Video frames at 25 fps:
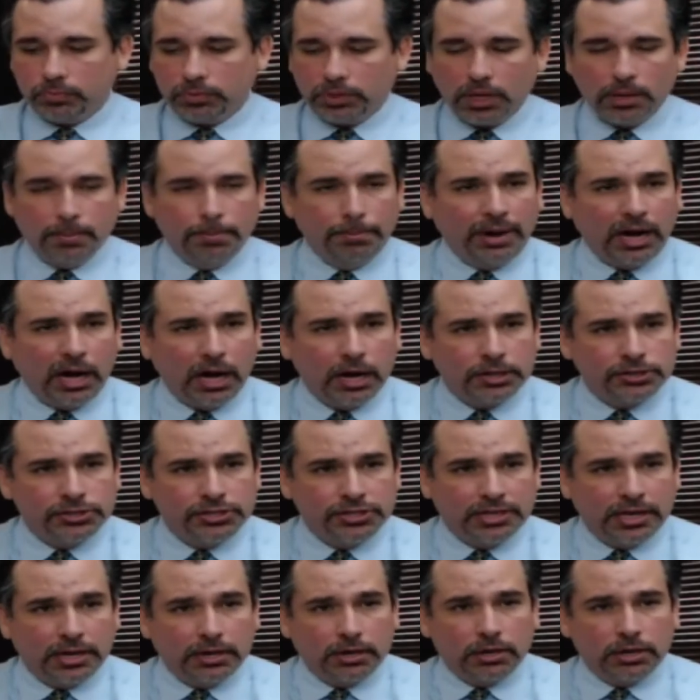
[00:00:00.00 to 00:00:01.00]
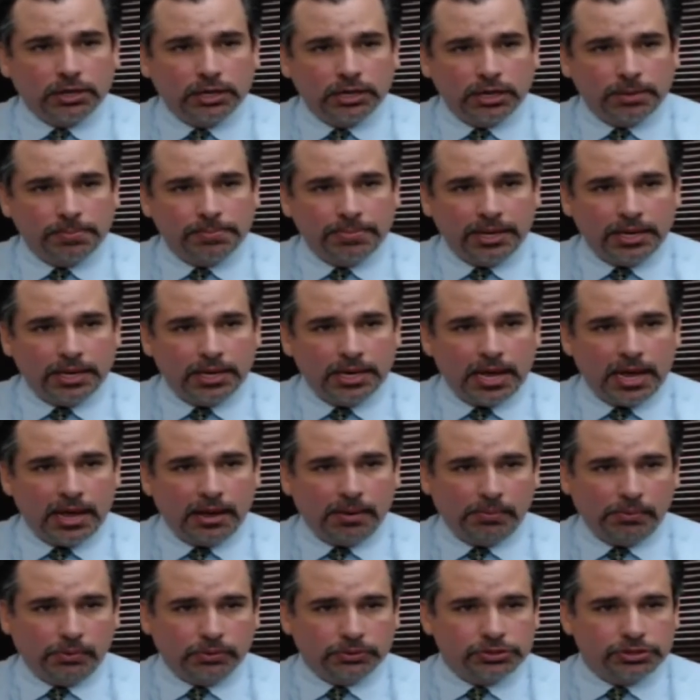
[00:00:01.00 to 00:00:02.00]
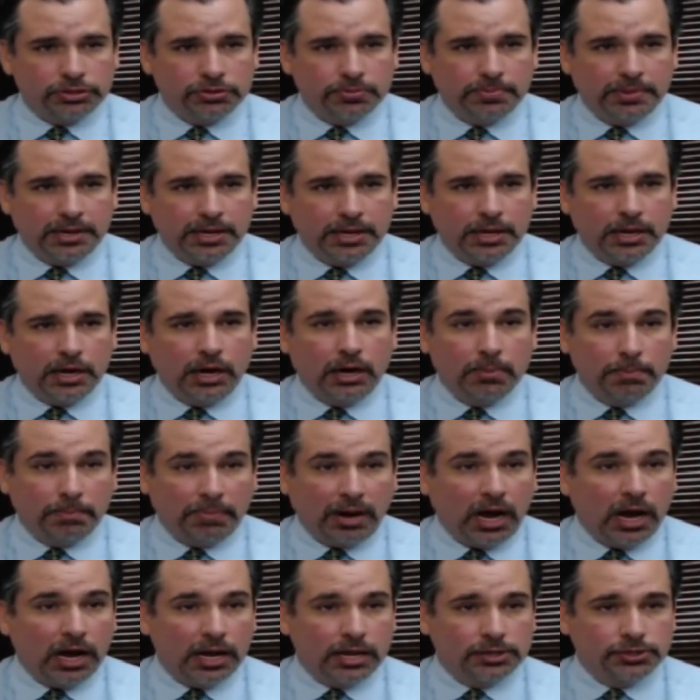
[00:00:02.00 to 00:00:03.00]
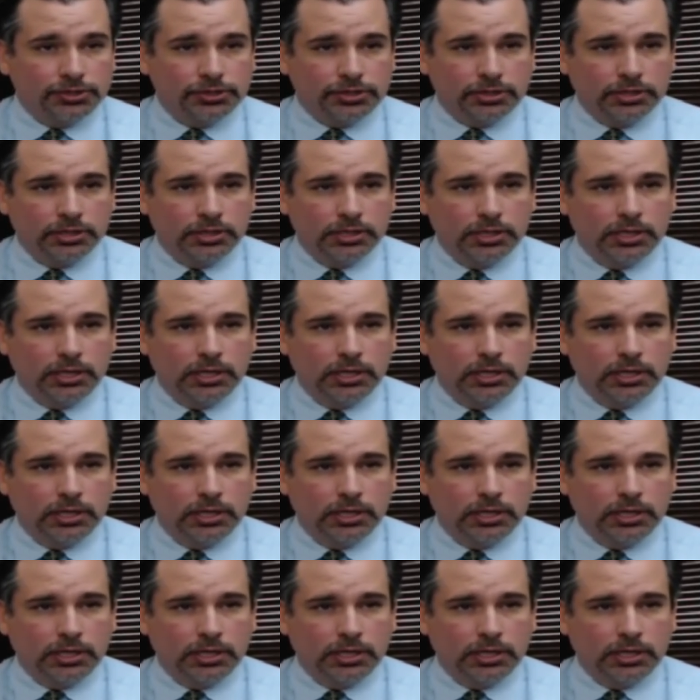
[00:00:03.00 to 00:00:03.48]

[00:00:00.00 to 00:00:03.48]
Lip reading: box that are going to be able to be unbiased.